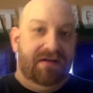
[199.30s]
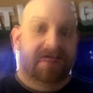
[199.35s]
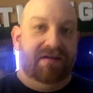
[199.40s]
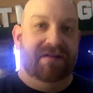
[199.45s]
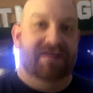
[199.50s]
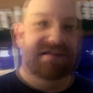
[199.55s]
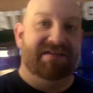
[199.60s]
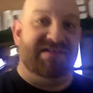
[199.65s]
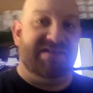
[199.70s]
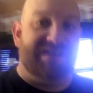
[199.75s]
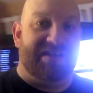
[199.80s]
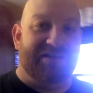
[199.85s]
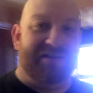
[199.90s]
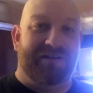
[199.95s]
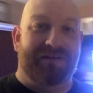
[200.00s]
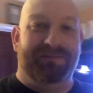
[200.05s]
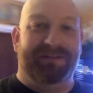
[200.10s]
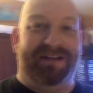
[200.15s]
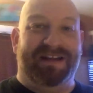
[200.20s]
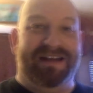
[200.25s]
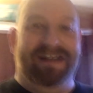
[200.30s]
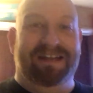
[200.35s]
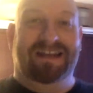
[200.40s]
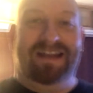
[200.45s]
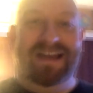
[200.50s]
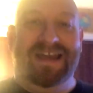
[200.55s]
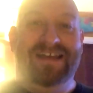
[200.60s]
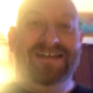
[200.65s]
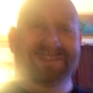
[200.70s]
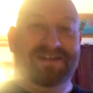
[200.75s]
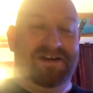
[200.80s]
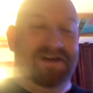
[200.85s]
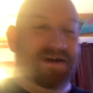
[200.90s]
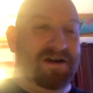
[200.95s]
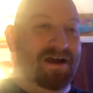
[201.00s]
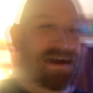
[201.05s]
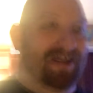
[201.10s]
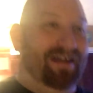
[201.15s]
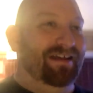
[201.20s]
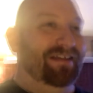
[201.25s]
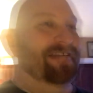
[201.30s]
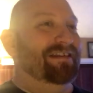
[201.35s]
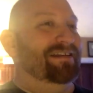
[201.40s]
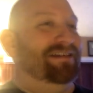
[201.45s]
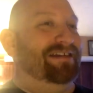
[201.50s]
considerably later in the